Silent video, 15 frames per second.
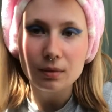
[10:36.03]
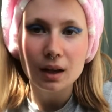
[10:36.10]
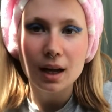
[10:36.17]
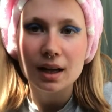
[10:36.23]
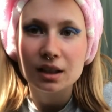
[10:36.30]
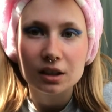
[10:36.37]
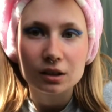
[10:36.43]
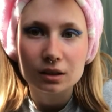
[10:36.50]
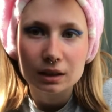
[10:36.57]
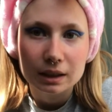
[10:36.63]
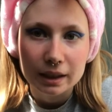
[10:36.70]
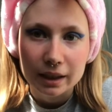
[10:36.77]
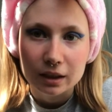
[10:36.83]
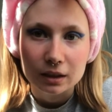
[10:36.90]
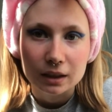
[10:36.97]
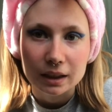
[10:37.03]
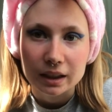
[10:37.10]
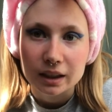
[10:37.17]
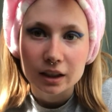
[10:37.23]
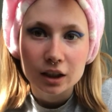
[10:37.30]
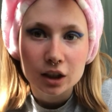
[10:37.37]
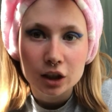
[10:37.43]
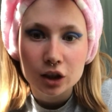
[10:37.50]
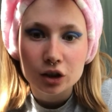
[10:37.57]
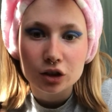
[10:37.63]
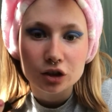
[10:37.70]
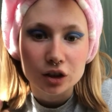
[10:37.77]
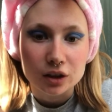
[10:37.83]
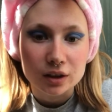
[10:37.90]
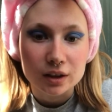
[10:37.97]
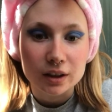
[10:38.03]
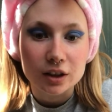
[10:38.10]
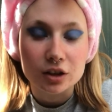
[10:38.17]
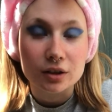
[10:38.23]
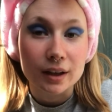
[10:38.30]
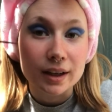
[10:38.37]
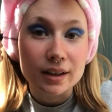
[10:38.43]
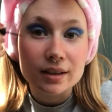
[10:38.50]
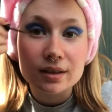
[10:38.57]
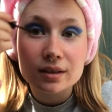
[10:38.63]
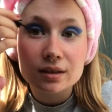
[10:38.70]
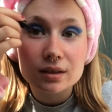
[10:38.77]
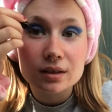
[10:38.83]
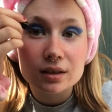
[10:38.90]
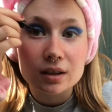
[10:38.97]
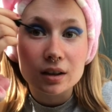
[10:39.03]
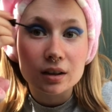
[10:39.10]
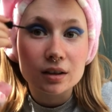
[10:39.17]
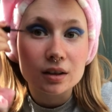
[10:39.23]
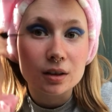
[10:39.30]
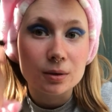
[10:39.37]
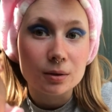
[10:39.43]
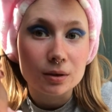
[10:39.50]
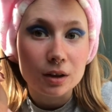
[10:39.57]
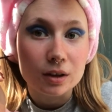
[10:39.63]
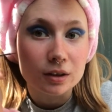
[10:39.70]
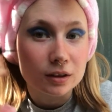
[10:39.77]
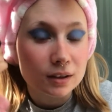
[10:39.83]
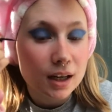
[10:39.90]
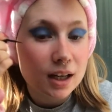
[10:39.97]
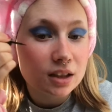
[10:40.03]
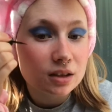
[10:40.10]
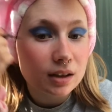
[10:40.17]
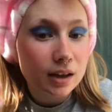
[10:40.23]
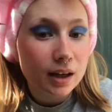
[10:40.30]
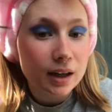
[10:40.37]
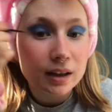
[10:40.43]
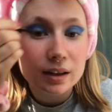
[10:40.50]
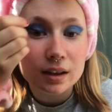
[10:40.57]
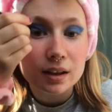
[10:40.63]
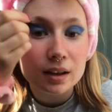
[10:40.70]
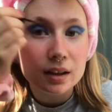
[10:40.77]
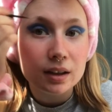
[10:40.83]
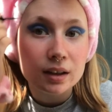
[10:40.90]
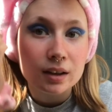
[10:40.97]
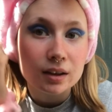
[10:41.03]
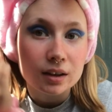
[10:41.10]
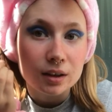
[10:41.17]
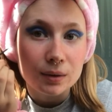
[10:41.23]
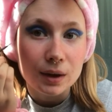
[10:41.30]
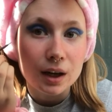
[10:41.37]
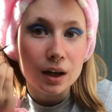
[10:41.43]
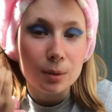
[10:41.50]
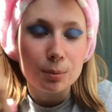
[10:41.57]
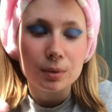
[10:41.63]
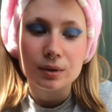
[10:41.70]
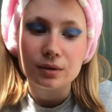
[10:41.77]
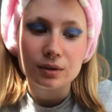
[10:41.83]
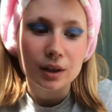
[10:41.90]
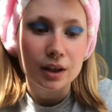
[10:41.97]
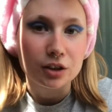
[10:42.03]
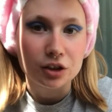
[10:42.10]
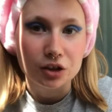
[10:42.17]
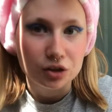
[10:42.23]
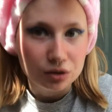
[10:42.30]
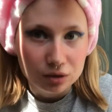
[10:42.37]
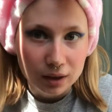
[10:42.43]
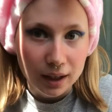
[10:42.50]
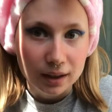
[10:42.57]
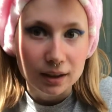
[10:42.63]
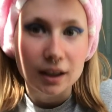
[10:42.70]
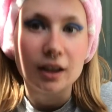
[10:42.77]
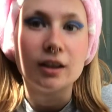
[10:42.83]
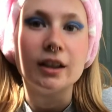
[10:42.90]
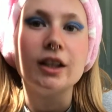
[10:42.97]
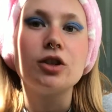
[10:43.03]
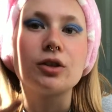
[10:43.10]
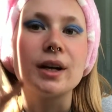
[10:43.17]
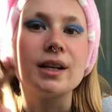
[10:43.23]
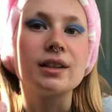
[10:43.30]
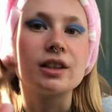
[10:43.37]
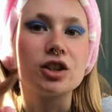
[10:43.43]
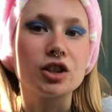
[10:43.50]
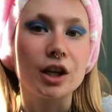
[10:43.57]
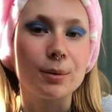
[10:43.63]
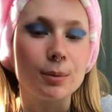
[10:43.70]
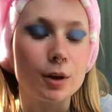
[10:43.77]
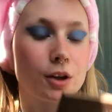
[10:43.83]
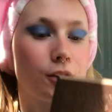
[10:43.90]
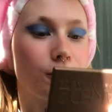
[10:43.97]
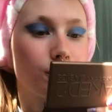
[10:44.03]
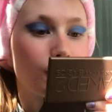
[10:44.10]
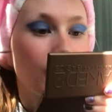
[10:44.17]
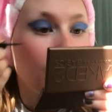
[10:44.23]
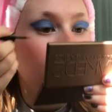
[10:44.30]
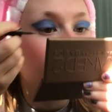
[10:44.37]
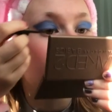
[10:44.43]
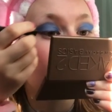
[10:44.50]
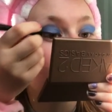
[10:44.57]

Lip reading: and you're literally just gonna trace, start go along your lash line, go up, and just like literally trace the shape that you've made.